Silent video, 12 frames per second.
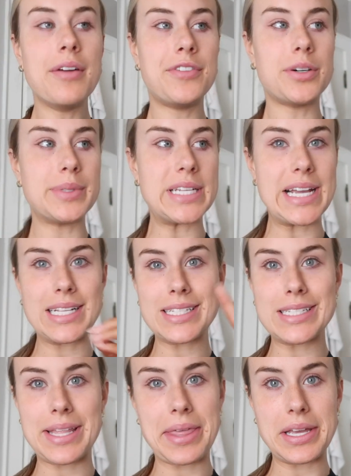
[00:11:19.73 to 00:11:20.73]
film the
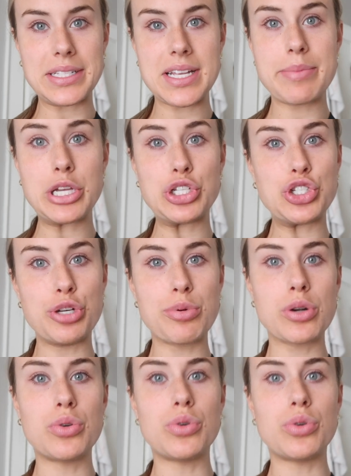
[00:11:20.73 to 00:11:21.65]
dance. I think it's going to be super